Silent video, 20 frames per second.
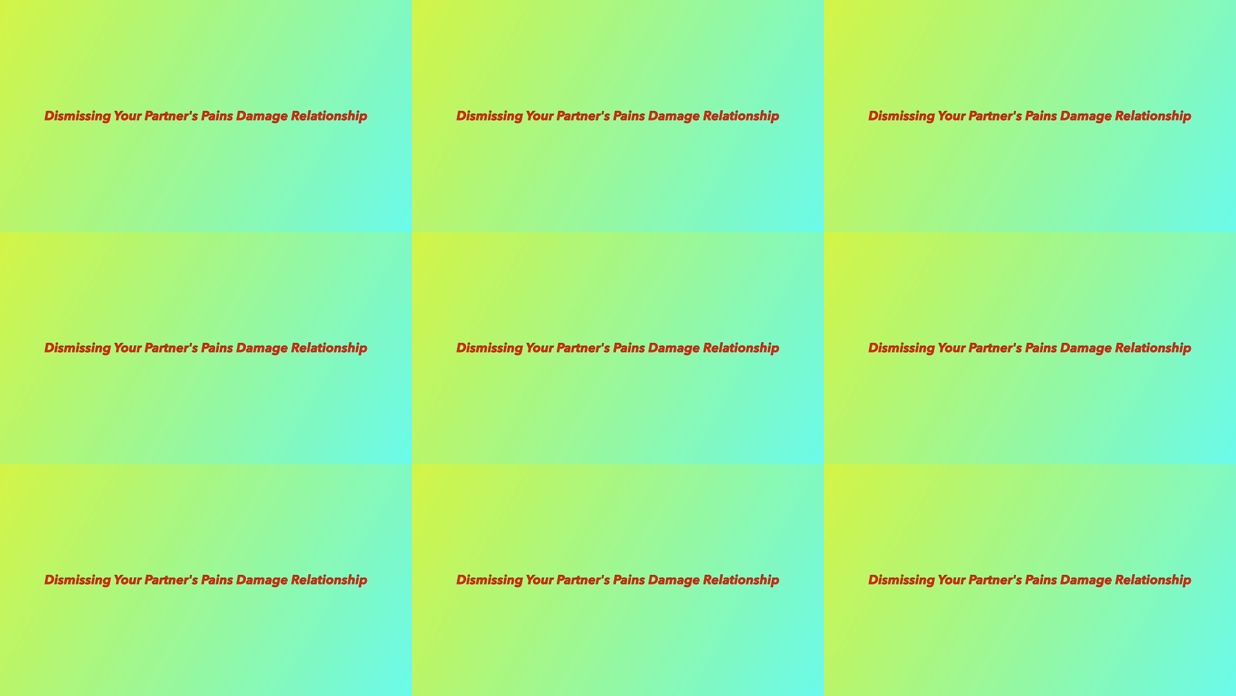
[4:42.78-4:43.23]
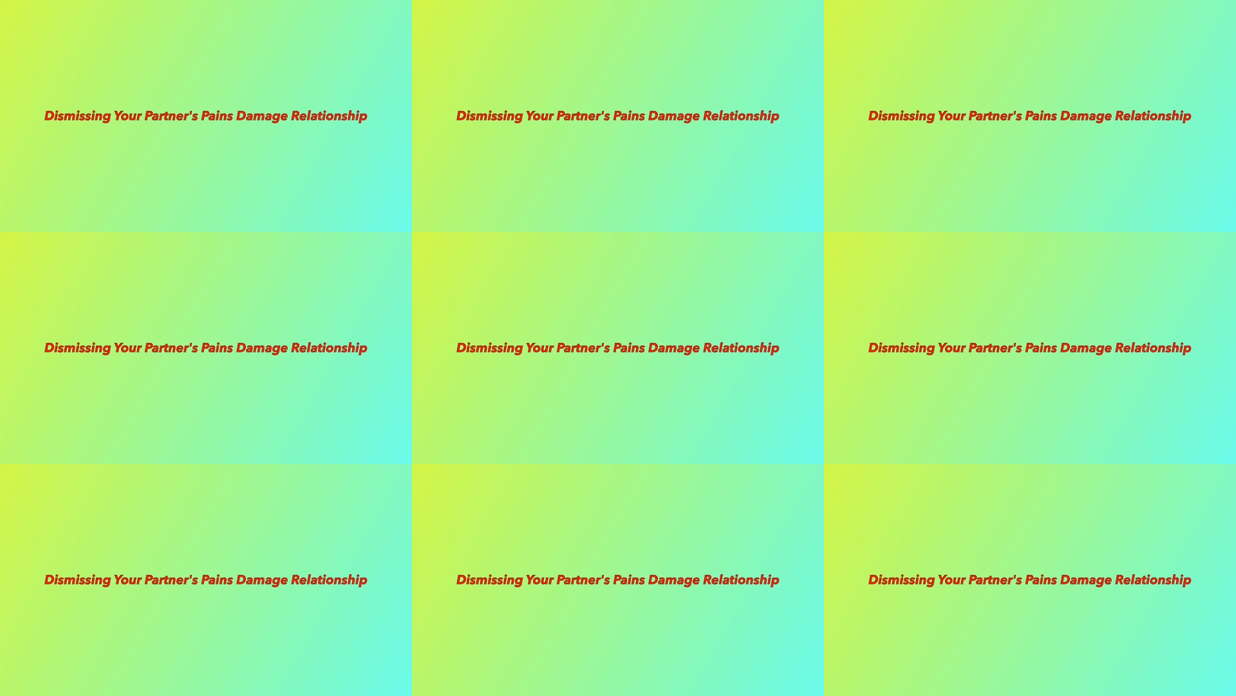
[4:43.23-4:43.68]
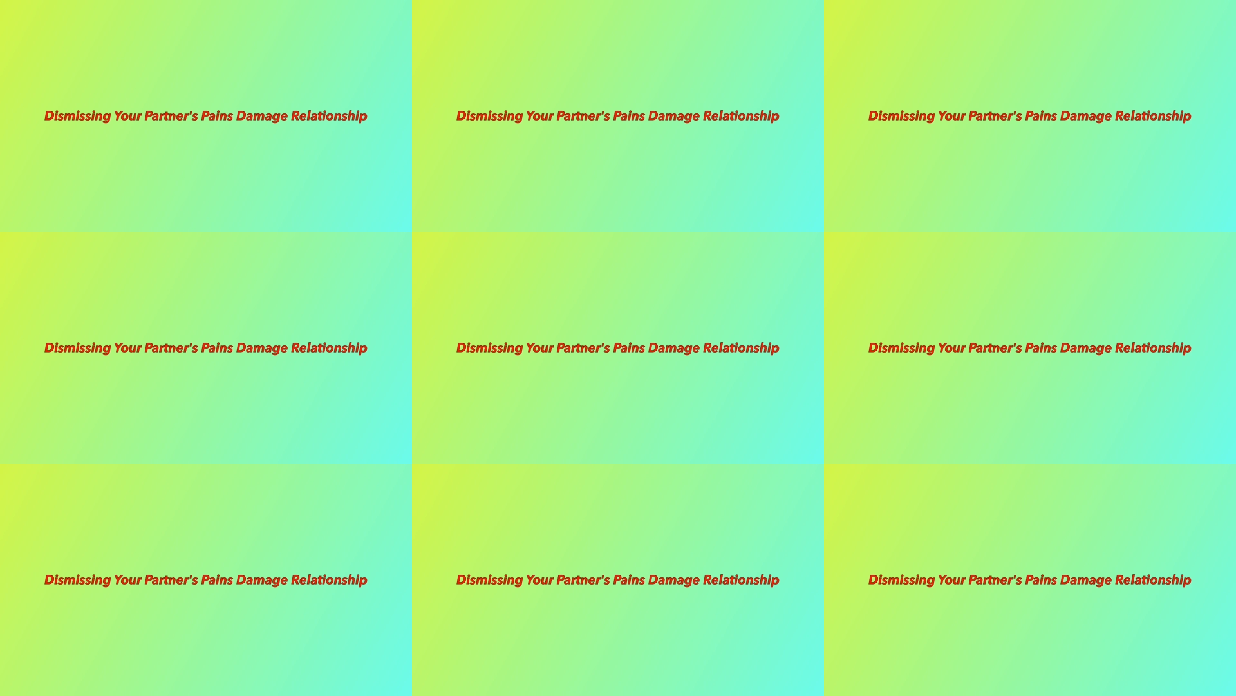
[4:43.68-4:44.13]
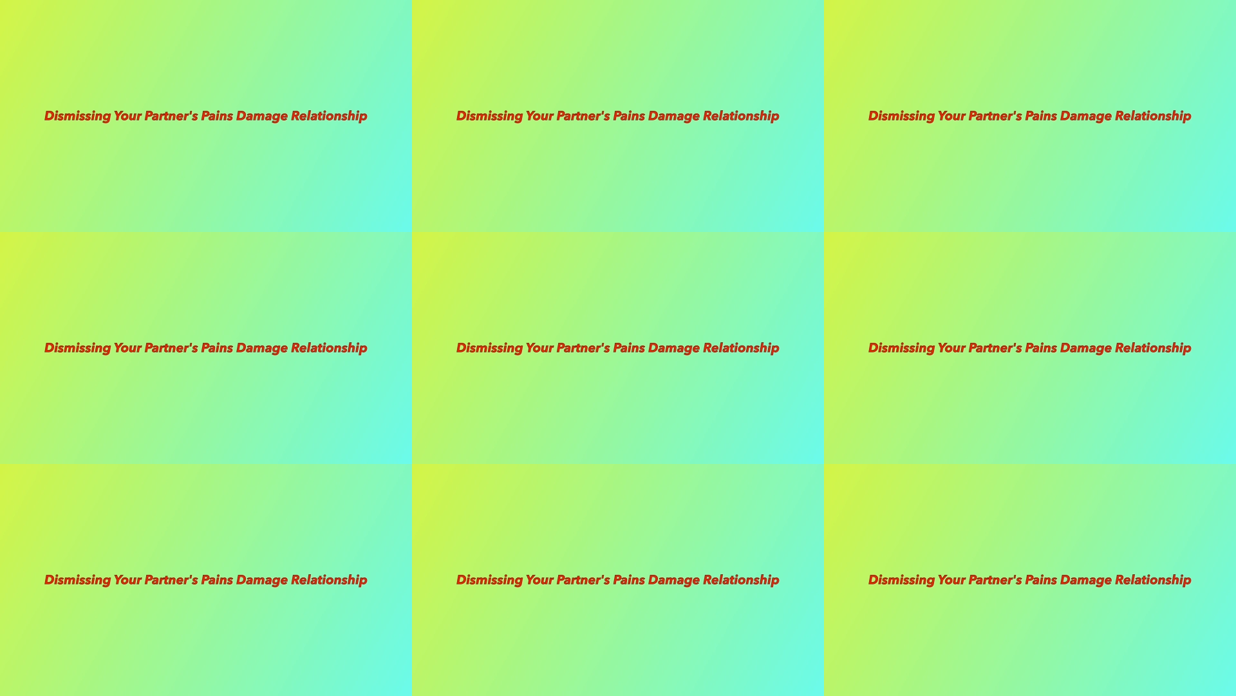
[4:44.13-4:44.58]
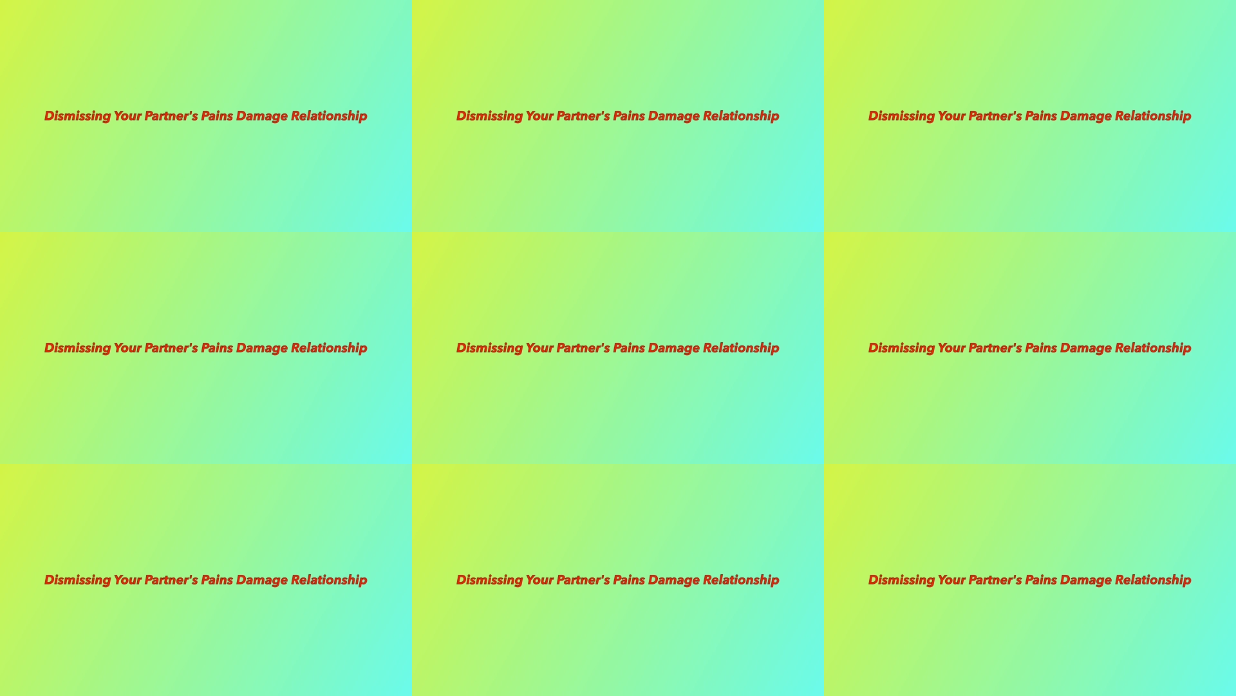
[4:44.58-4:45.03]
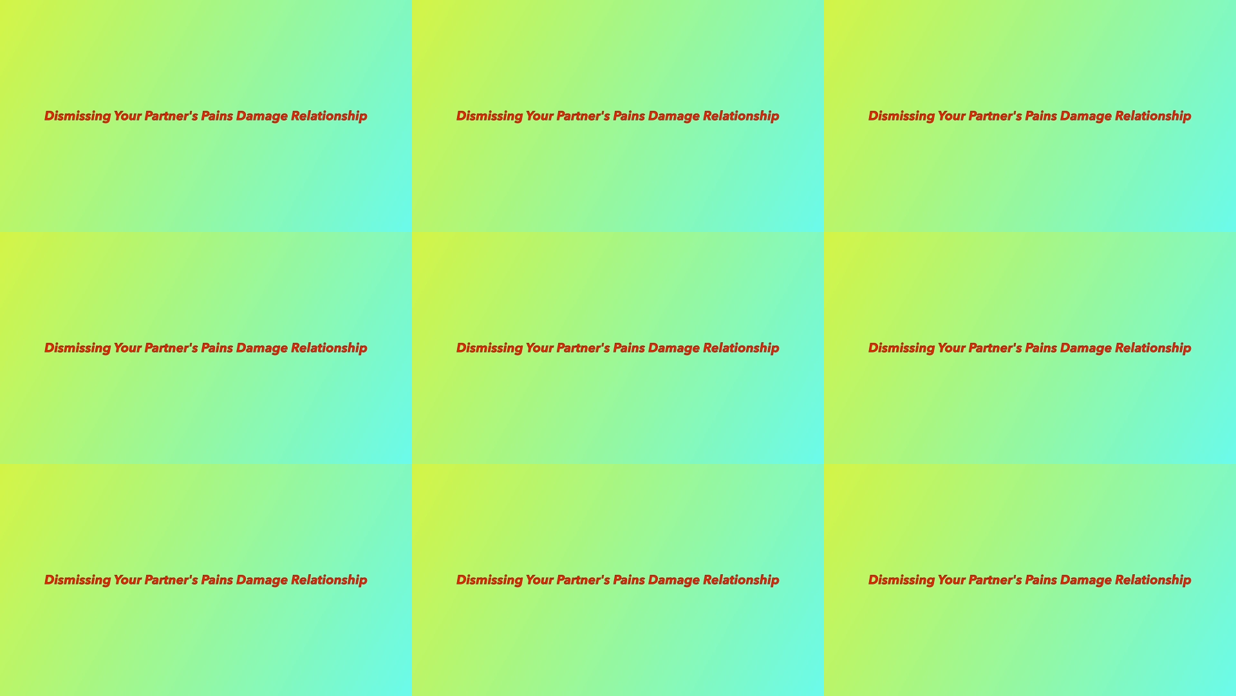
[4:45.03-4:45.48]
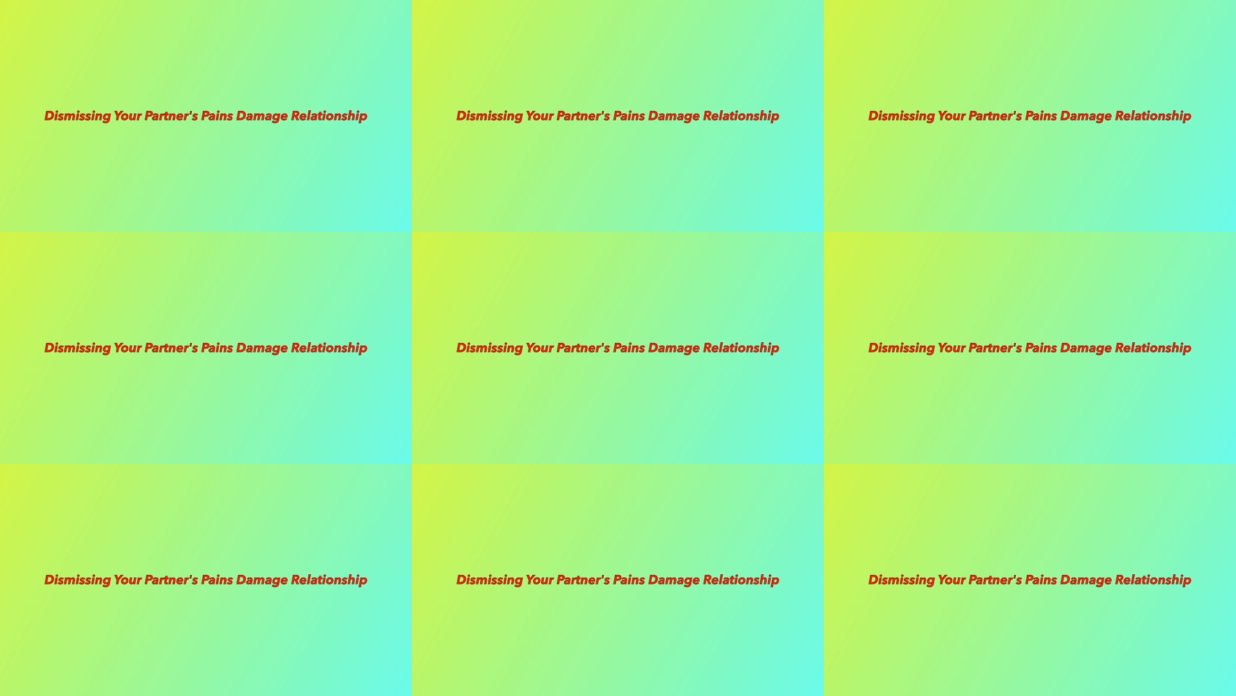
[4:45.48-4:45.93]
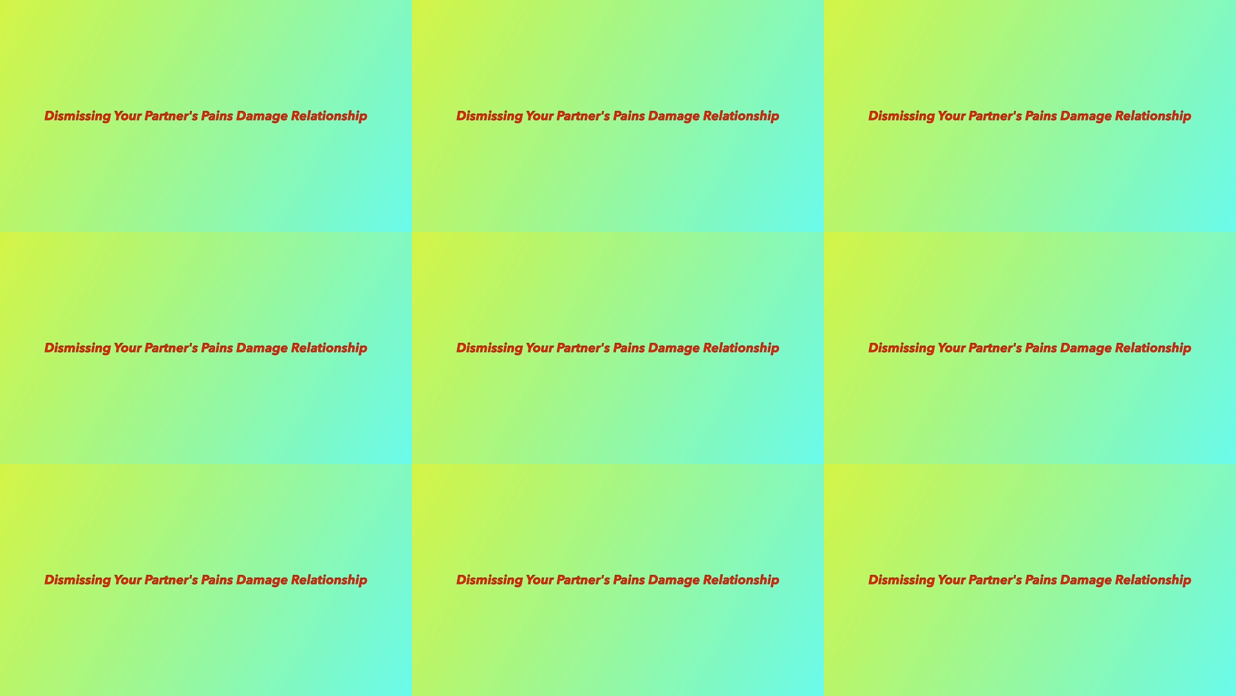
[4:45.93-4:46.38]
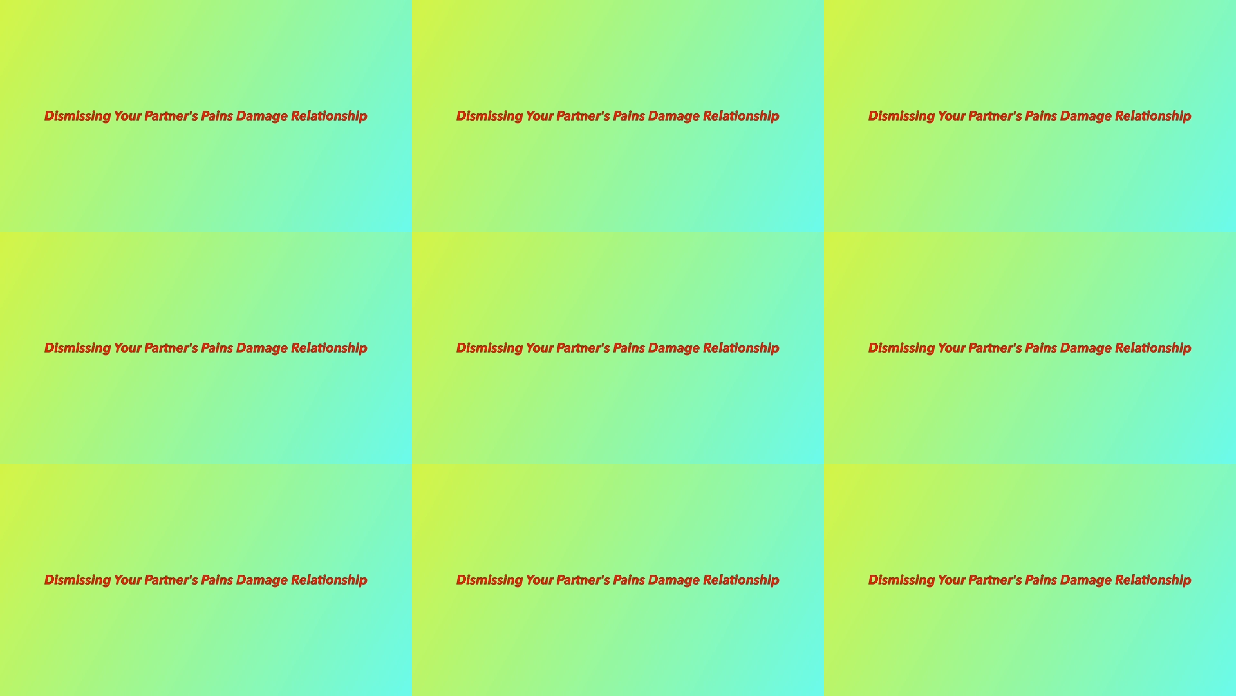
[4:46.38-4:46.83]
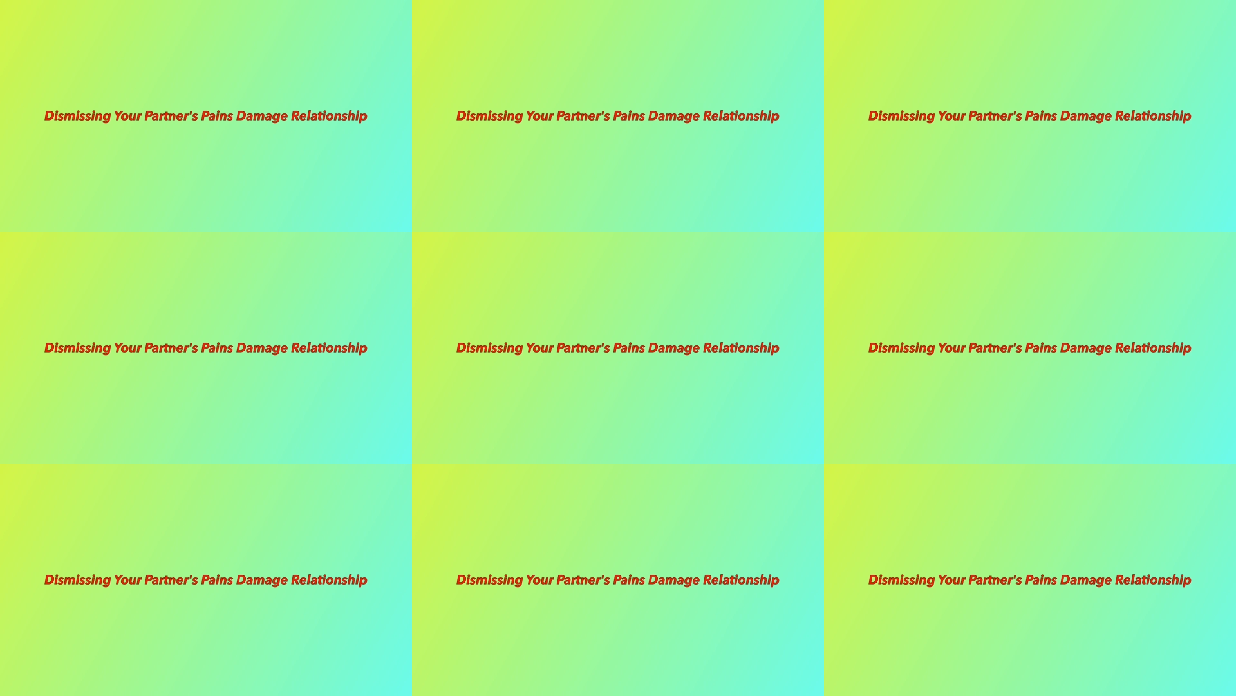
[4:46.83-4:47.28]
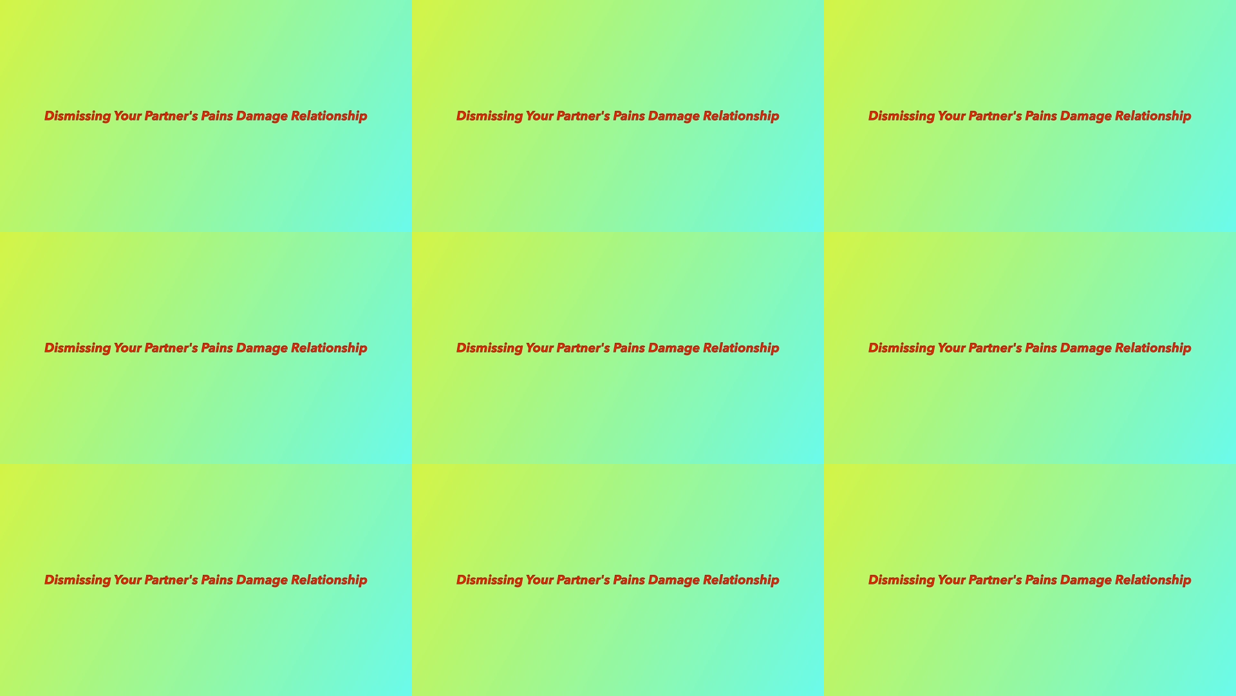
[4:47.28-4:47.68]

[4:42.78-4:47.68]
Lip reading: No face is visible, so there are no lips to read.